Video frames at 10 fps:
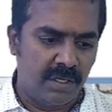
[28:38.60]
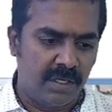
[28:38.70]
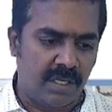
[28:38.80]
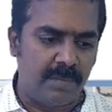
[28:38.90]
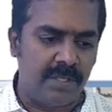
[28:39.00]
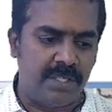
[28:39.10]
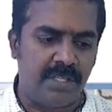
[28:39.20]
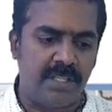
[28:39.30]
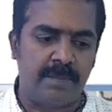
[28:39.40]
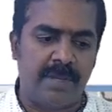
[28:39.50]

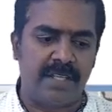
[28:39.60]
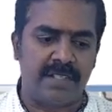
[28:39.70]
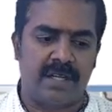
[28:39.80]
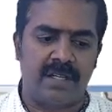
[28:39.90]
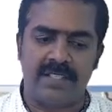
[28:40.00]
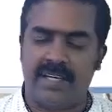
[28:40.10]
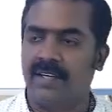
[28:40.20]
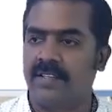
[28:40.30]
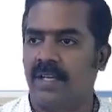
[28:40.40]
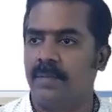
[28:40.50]
Commission is based on
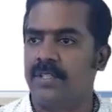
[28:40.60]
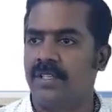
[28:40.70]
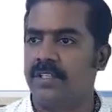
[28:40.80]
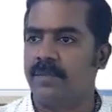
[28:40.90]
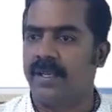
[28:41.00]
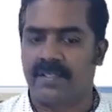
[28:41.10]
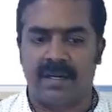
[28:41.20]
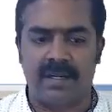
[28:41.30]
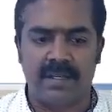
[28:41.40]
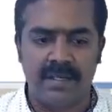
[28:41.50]
sales. Commission is based
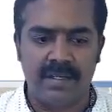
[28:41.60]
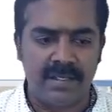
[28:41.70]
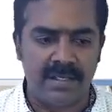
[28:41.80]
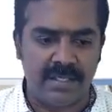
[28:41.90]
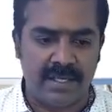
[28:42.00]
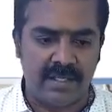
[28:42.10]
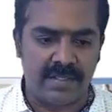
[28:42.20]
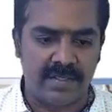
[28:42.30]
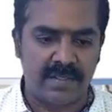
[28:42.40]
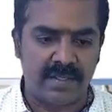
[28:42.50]
on
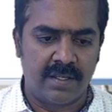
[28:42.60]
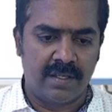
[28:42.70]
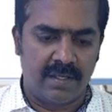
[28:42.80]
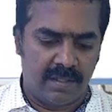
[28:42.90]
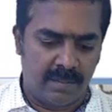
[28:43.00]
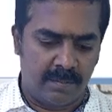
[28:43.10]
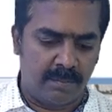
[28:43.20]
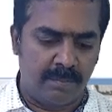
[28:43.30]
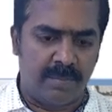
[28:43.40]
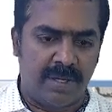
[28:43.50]
sales.
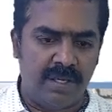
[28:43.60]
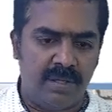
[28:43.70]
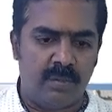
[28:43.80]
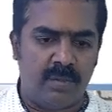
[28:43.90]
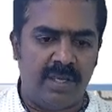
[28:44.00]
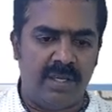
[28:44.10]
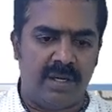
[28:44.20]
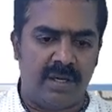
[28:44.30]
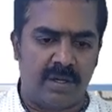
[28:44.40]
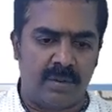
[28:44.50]
By Y
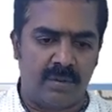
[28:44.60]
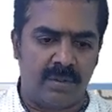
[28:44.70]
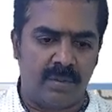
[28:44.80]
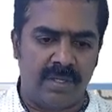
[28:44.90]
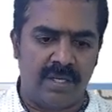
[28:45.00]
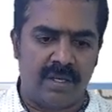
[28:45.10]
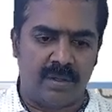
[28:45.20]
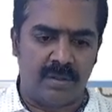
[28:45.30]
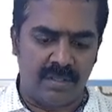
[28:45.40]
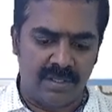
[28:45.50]
account. Y
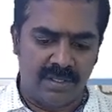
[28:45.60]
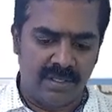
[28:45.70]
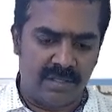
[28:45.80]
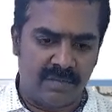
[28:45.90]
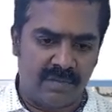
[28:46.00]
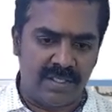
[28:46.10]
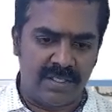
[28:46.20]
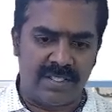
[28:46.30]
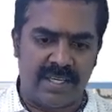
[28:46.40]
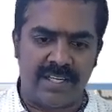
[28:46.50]
account. What is
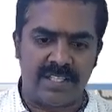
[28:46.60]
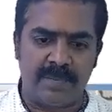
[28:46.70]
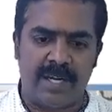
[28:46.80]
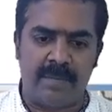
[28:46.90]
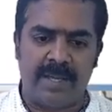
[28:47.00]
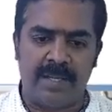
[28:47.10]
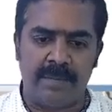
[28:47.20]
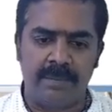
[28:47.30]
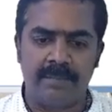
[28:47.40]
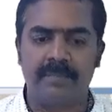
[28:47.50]
the sales made by
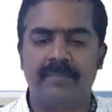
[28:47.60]
him?